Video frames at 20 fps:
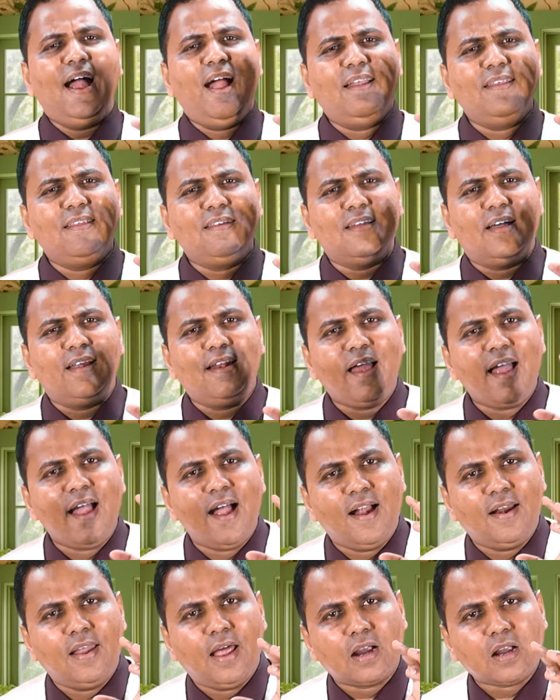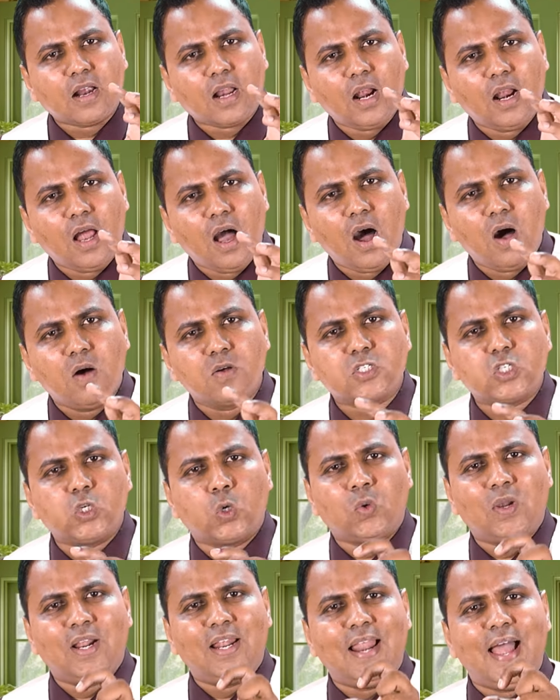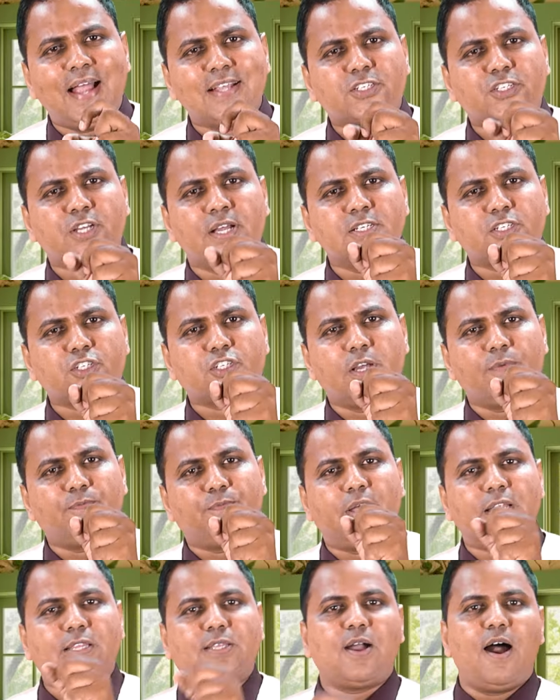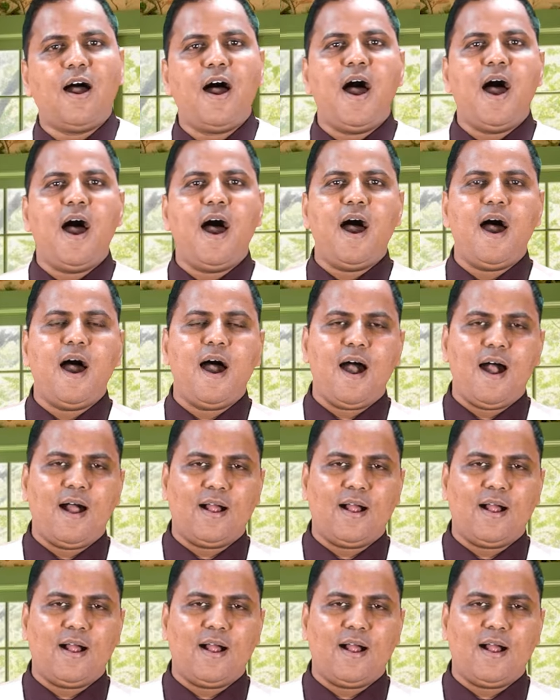Daniel had a close relationship with God.